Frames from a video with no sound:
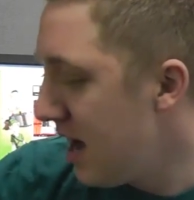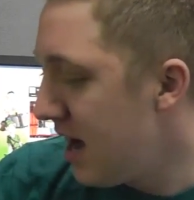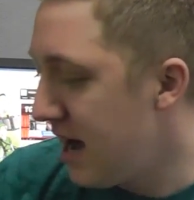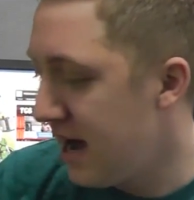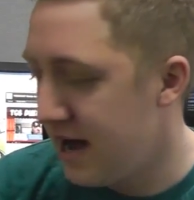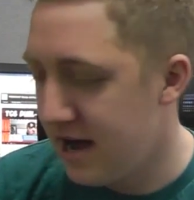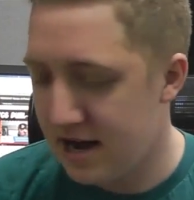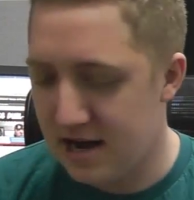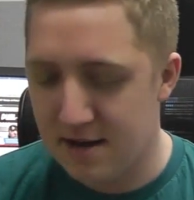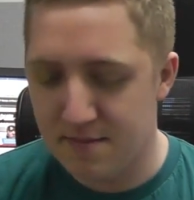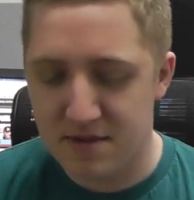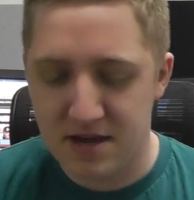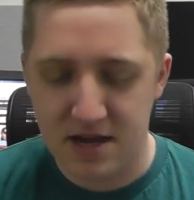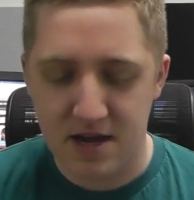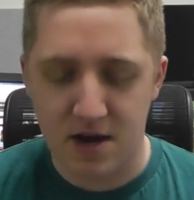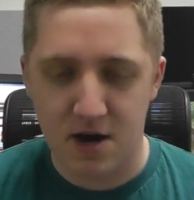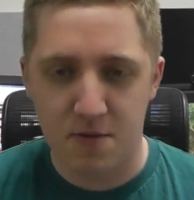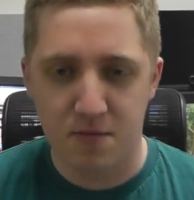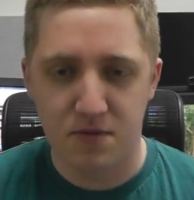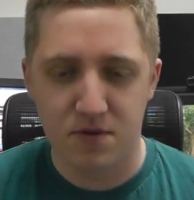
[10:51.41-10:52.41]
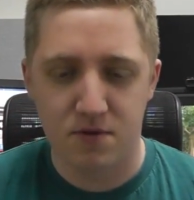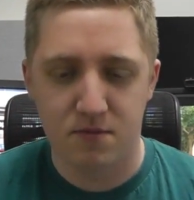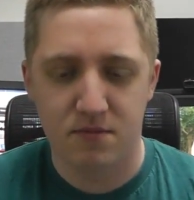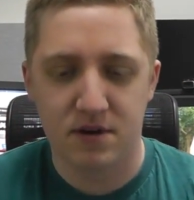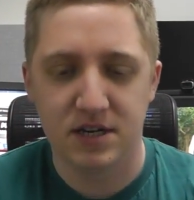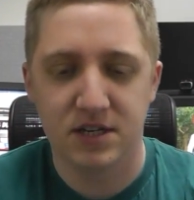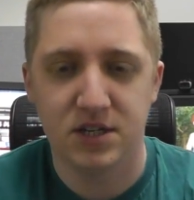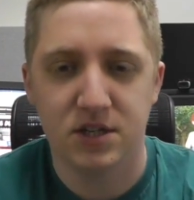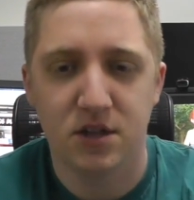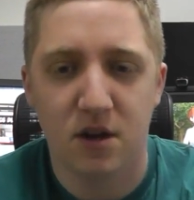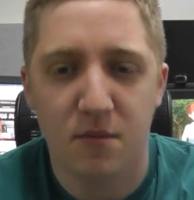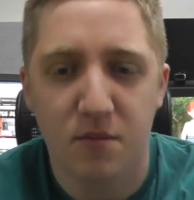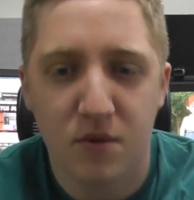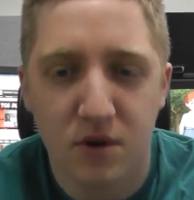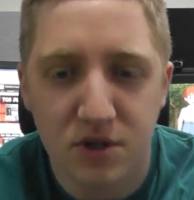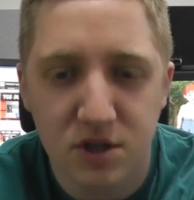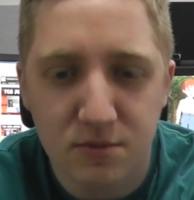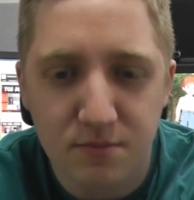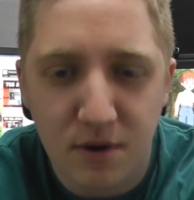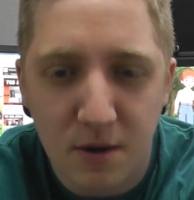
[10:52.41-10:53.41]
Let me open up my
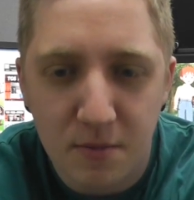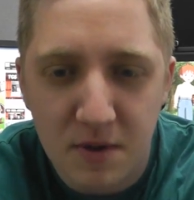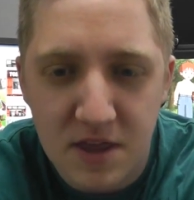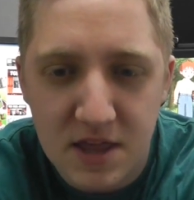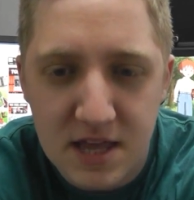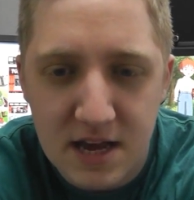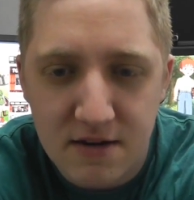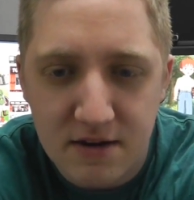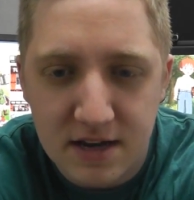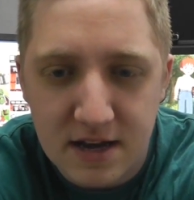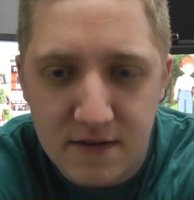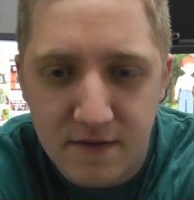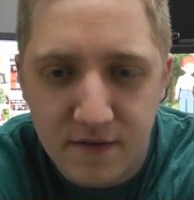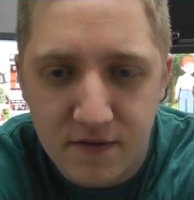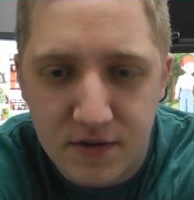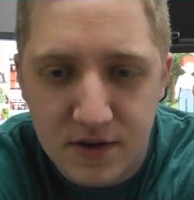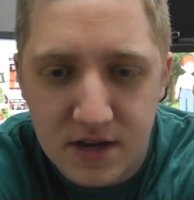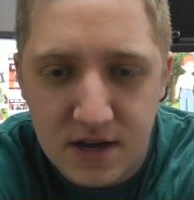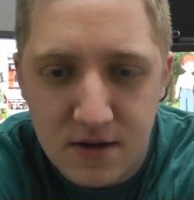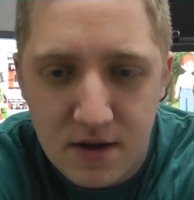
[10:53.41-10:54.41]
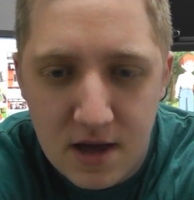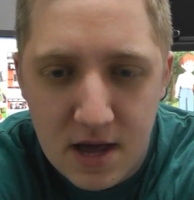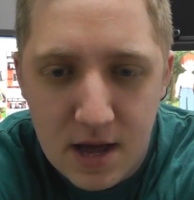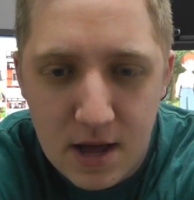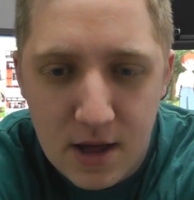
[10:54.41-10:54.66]
stopwatch and pop it there again for you.